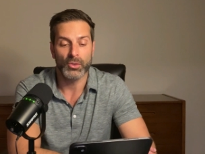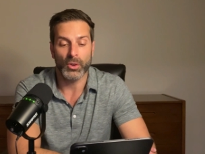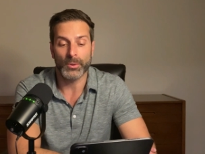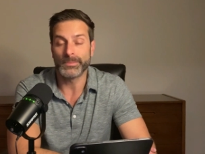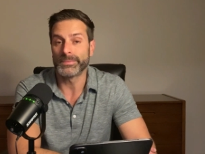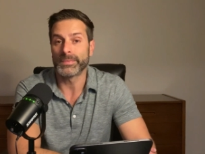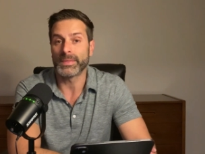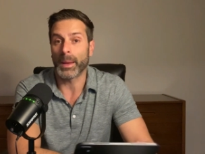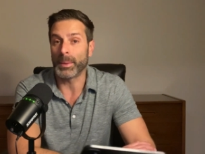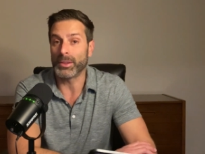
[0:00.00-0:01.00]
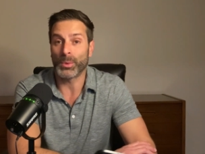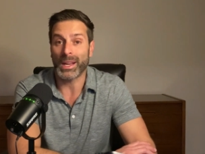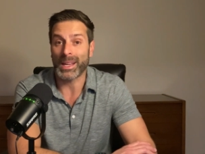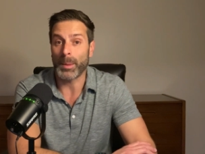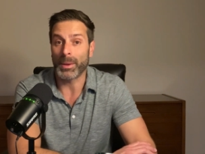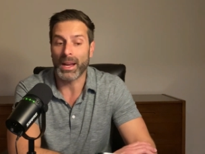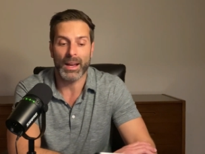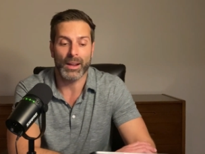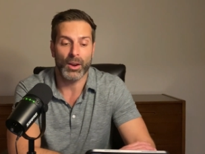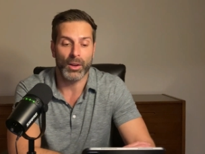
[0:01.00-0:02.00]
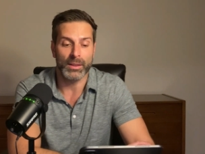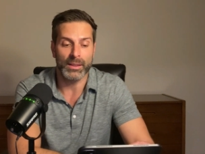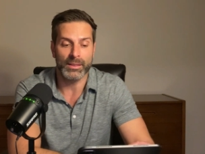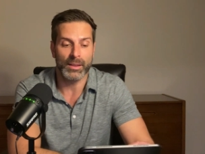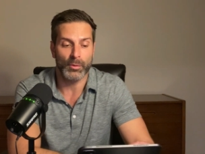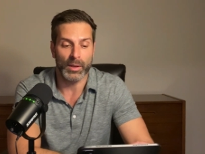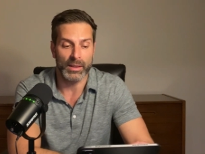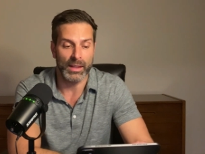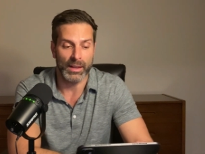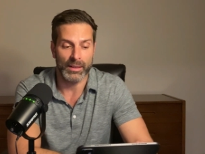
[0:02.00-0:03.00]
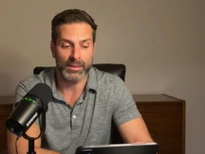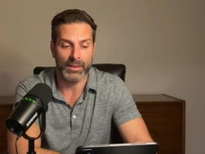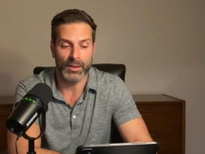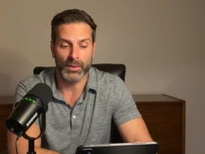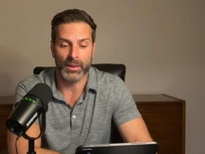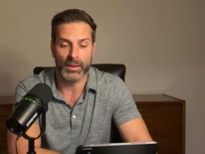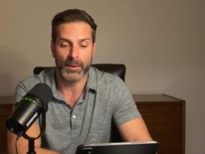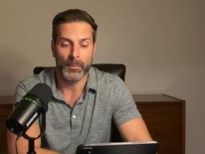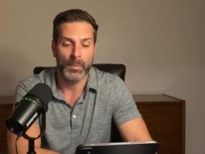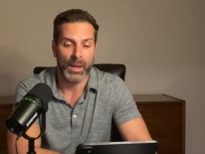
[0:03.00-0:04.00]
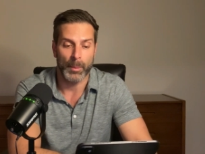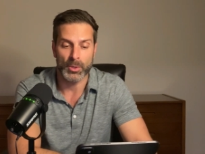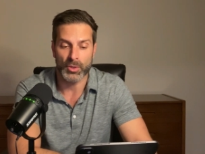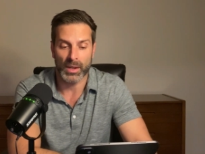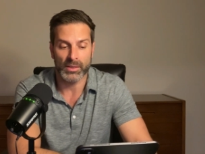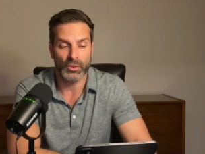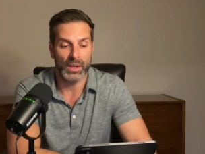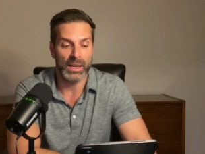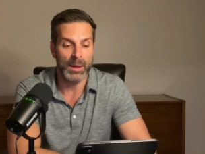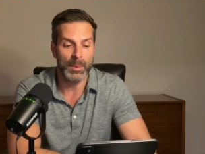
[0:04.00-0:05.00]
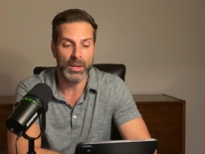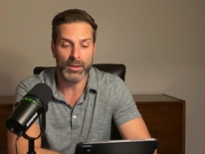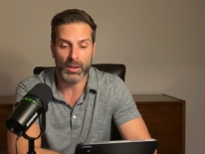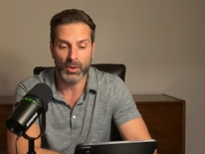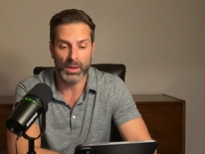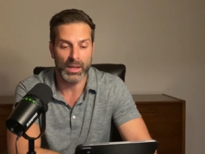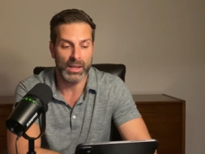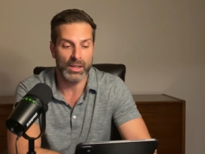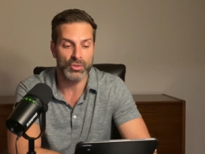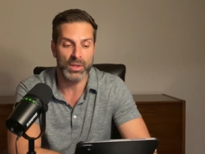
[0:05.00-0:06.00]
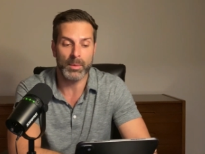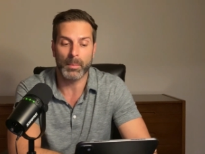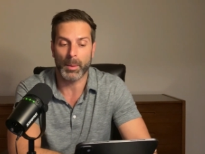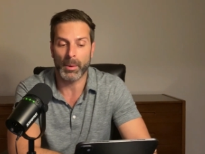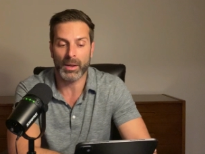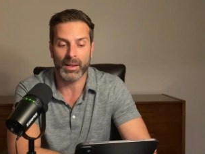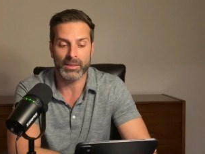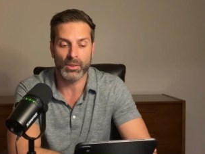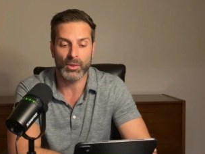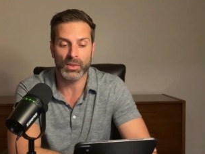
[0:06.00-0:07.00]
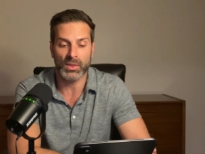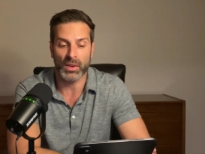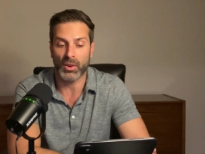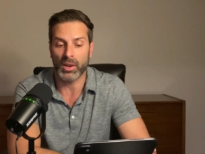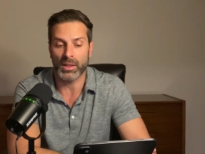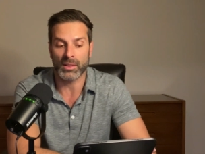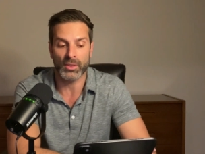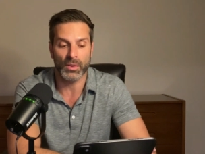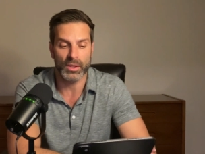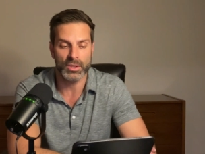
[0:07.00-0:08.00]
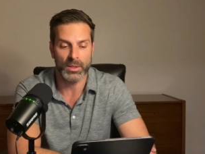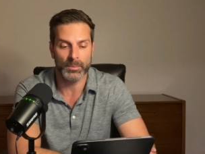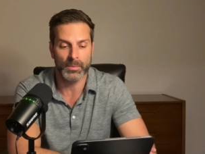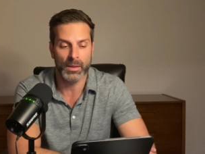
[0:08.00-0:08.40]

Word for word: So that means we got to keep an eye on these different things, you know, the hypertriglyceridemia, acute kidney injury, metabolic acidosis, and cardiac dysfunction.